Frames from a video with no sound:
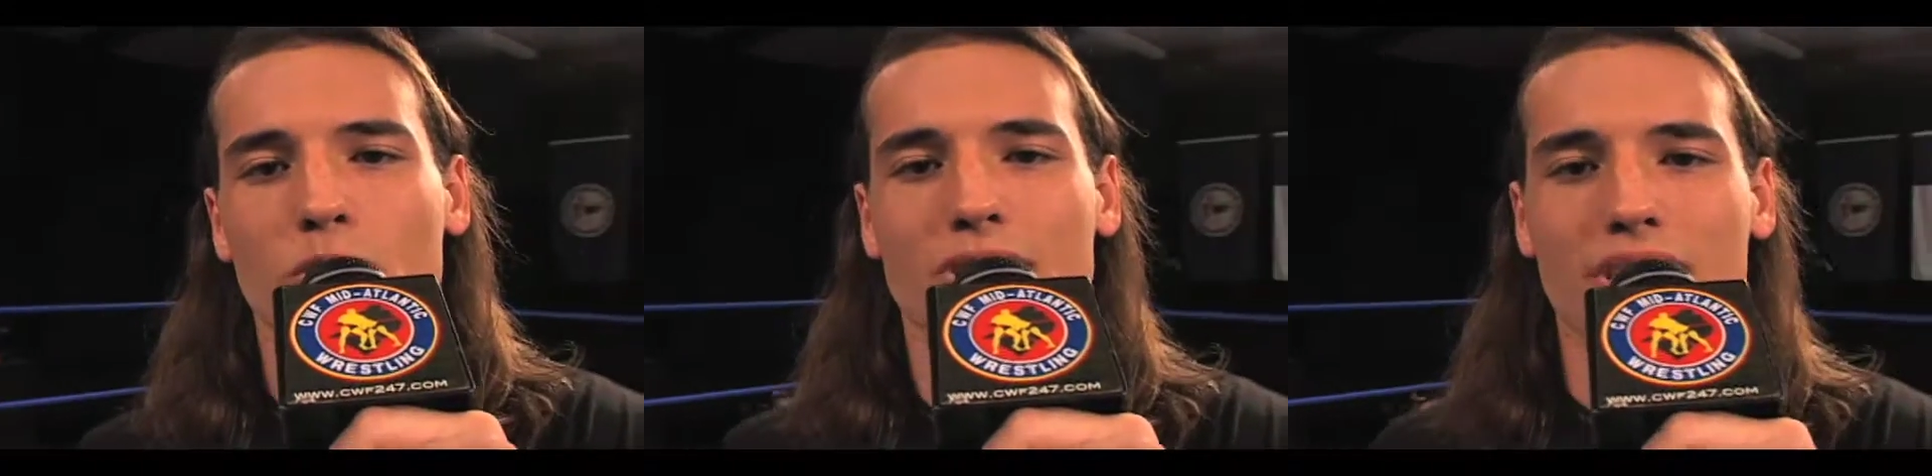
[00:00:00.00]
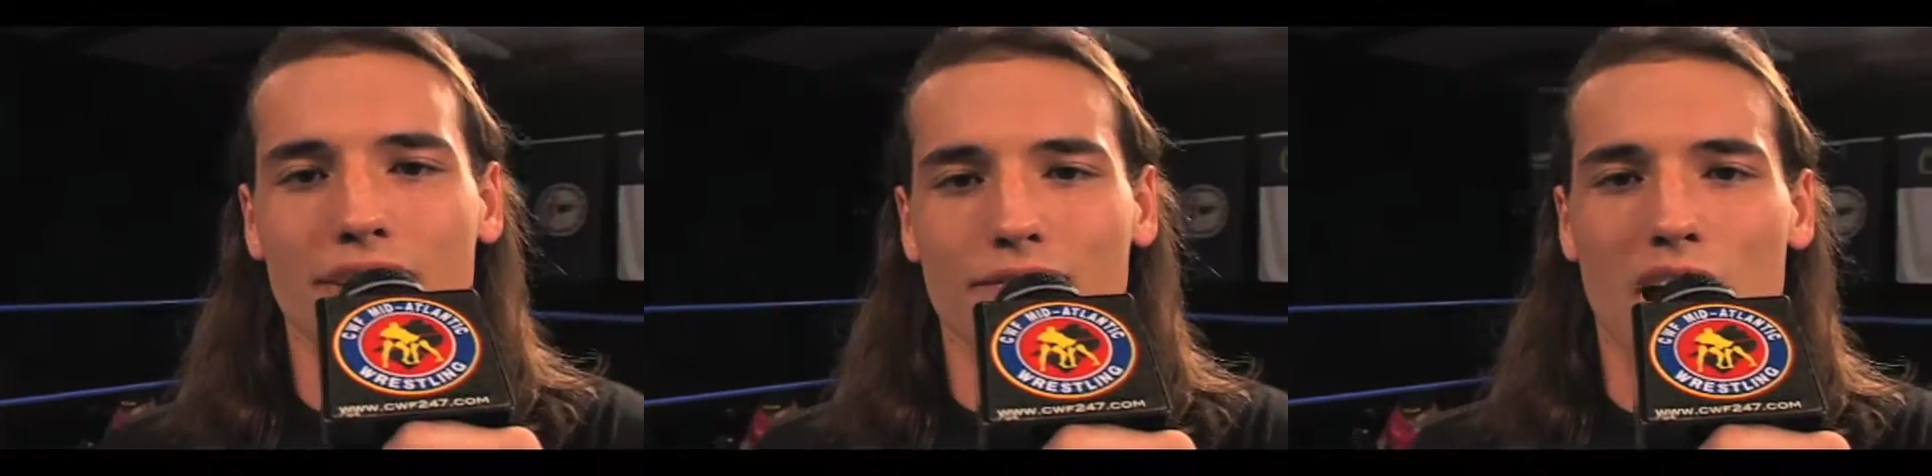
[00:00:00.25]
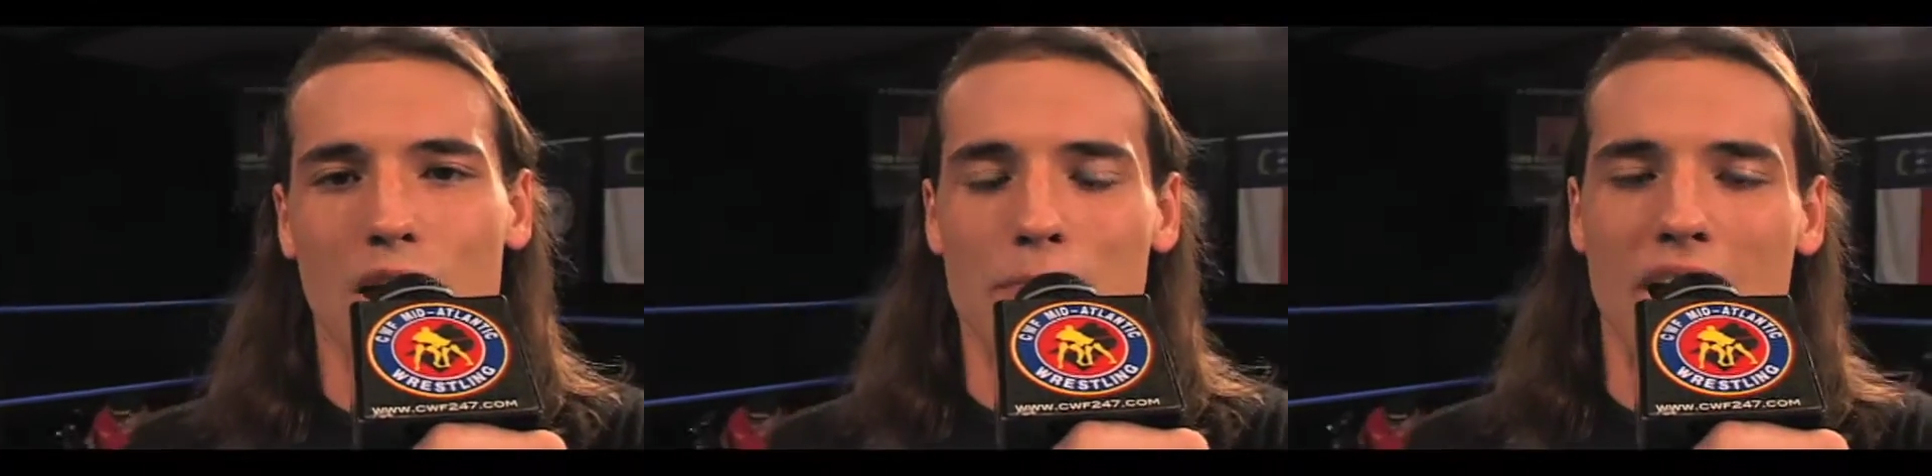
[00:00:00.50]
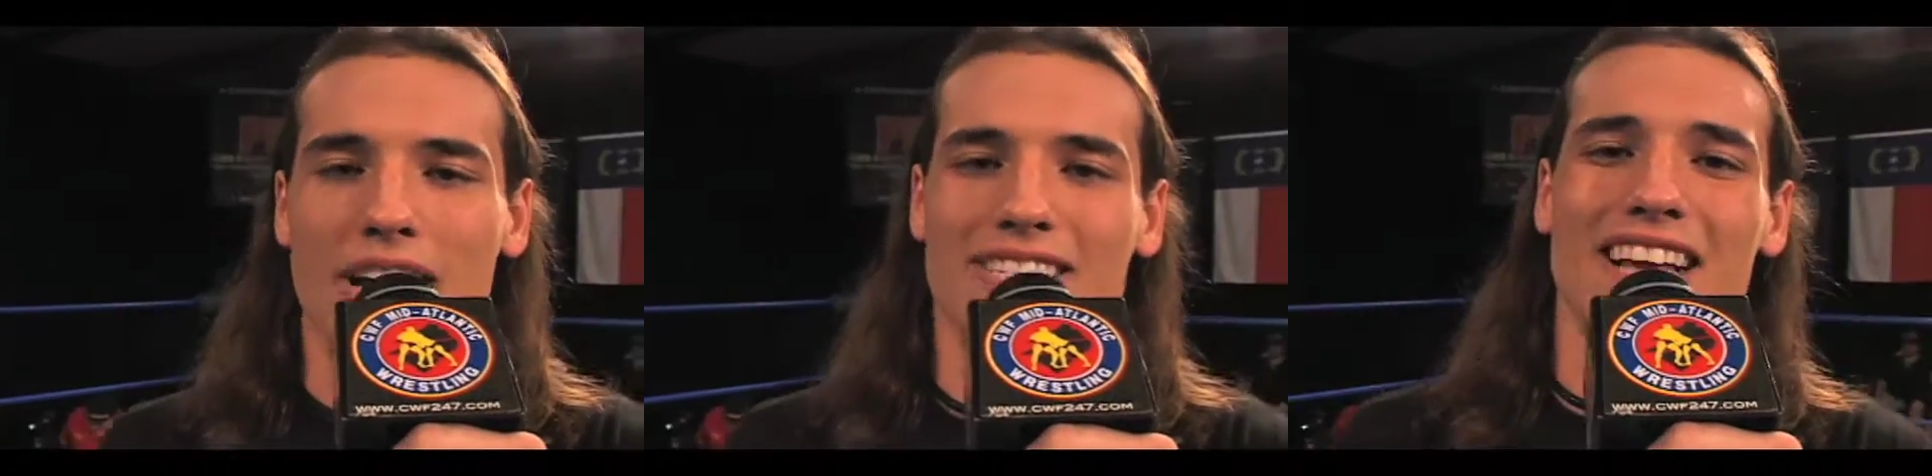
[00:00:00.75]
receive that
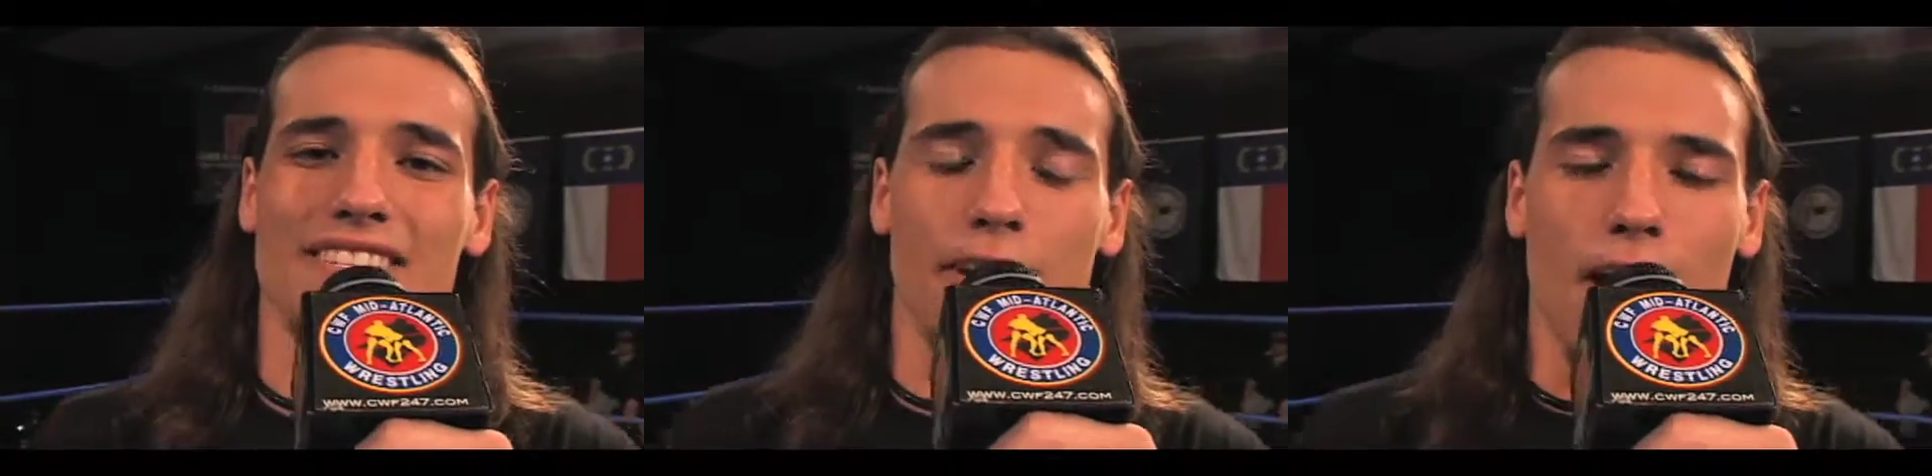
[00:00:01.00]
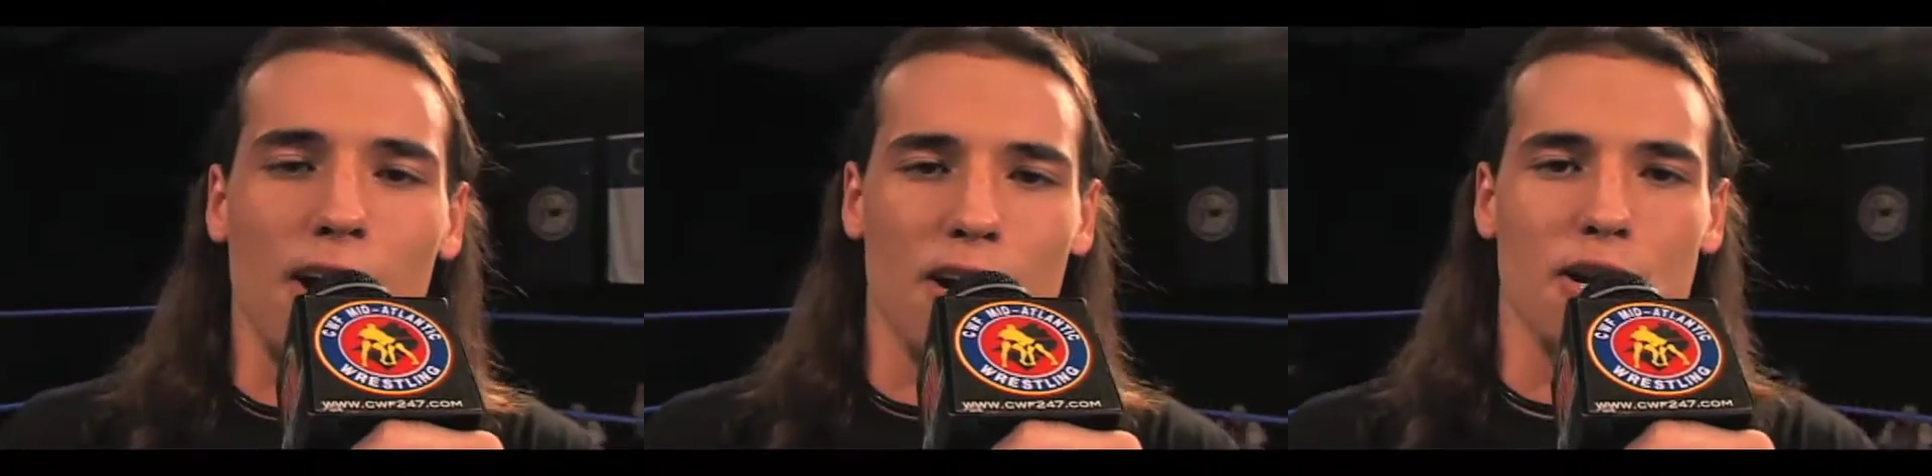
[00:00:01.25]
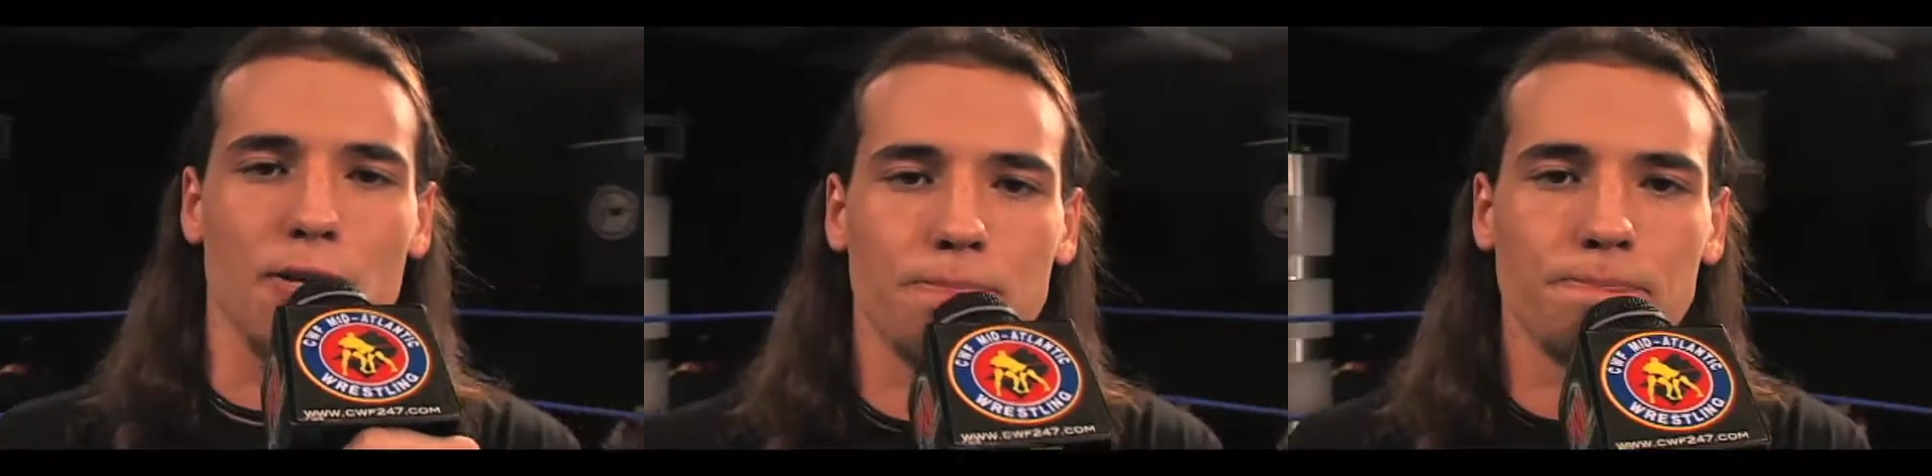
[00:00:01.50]
mask as an honor.